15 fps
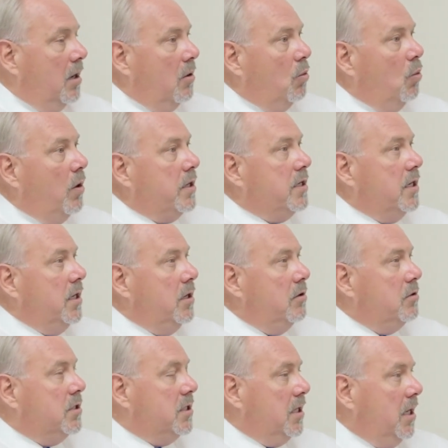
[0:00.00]
what do you
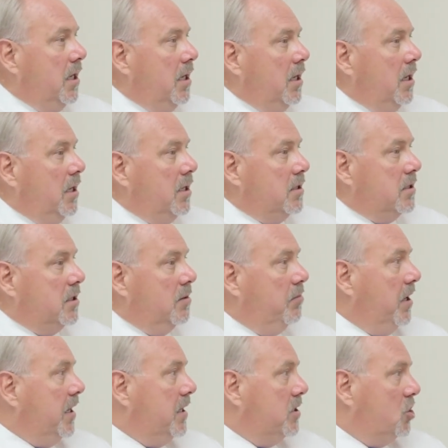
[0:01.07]
see is the
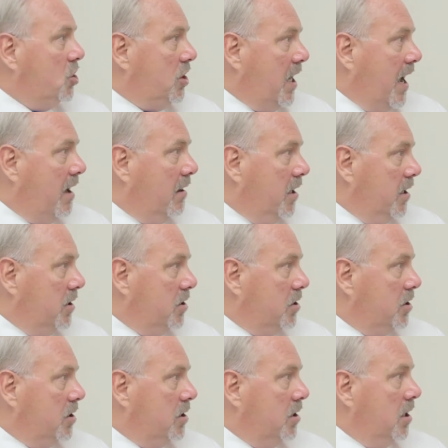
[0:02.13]
biggest
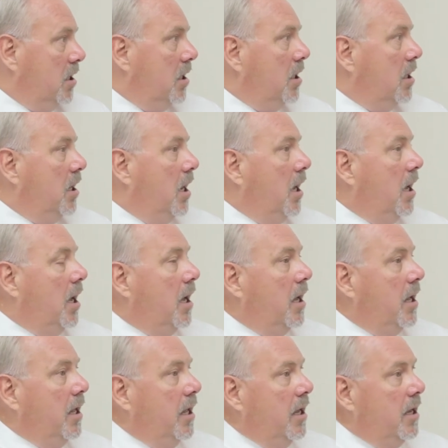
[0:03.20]
challenge
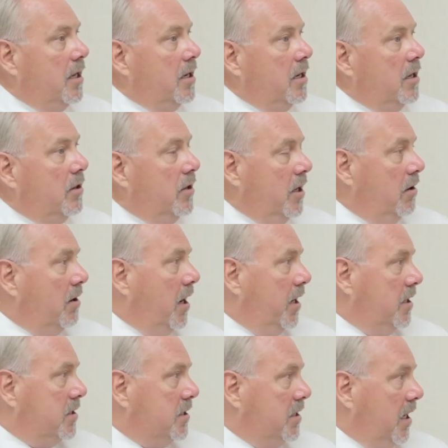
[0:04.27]
in the
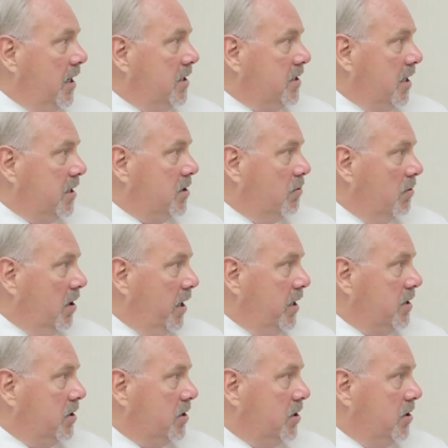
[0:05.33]
United States as it
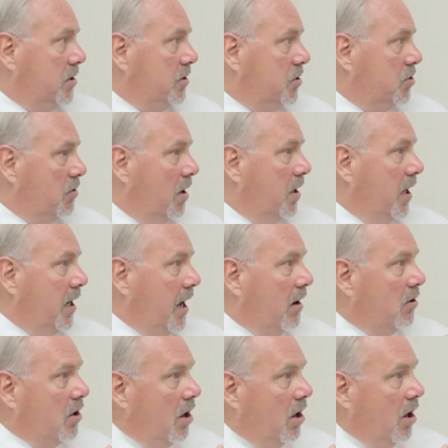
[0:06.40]
relates to drug and
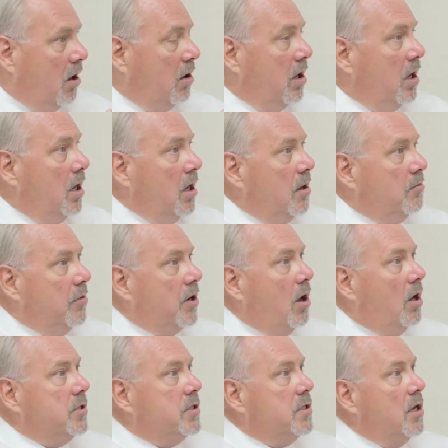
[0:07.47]
alcohol, but
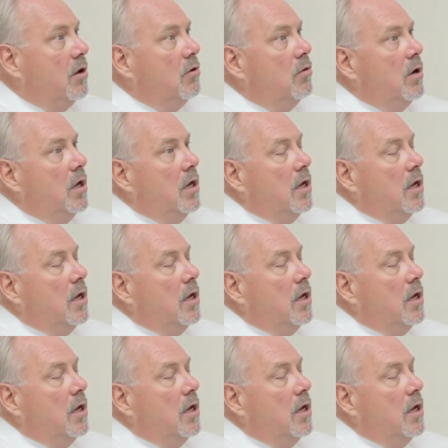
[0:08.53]
also,